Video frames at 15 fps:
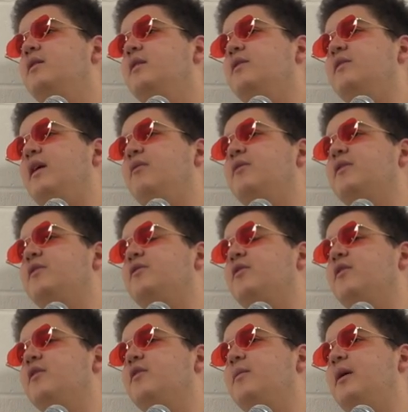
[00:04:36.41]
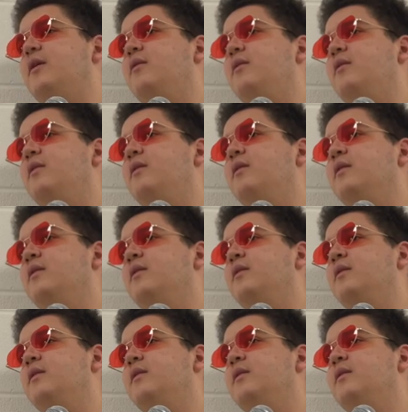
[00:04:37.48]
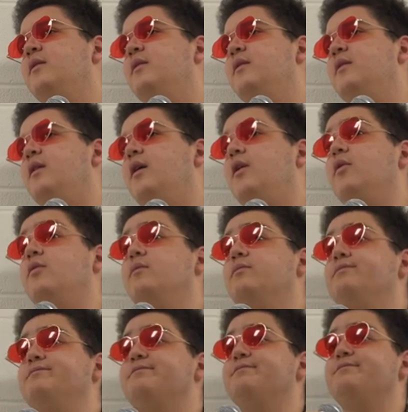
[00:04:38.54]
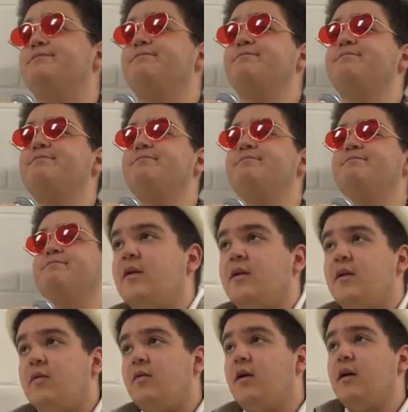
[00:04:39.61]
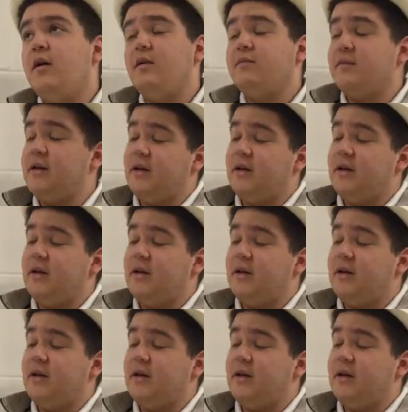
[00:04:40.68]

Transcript: It's not what the story's about? Oh. Well